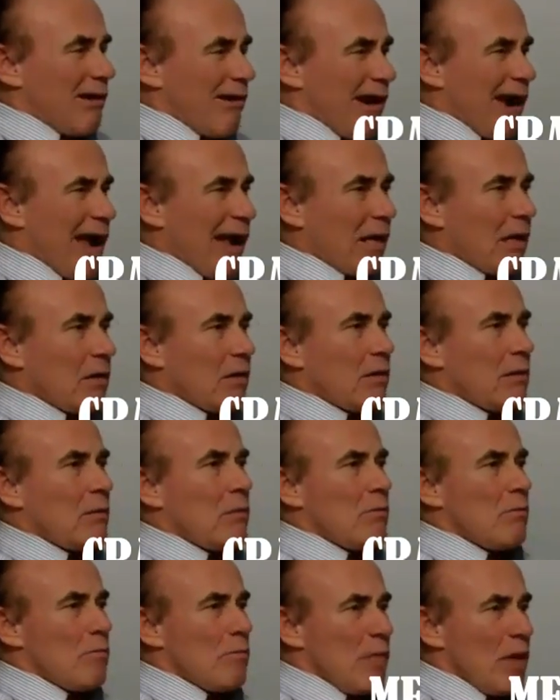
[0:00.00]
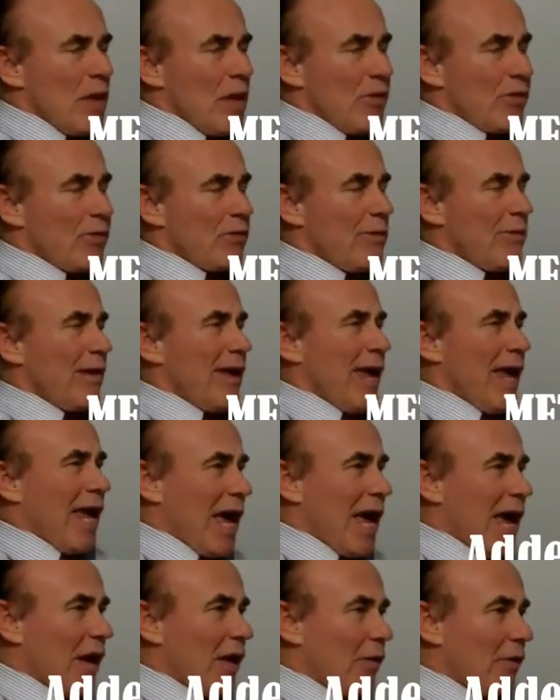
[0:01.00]
crack, meth,
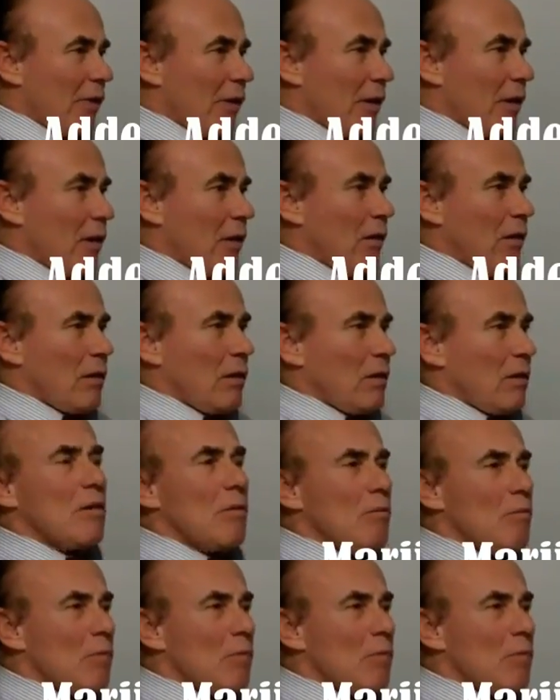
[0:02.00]
Adderall,